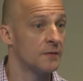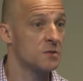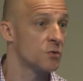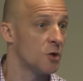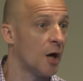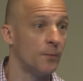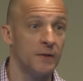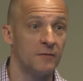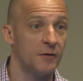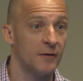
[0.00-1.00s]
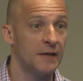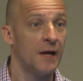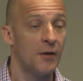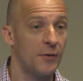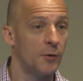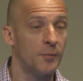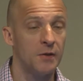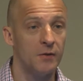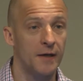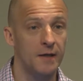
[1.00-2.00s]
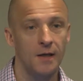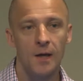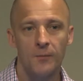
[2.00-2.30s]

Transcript: this would not be very therapeutic.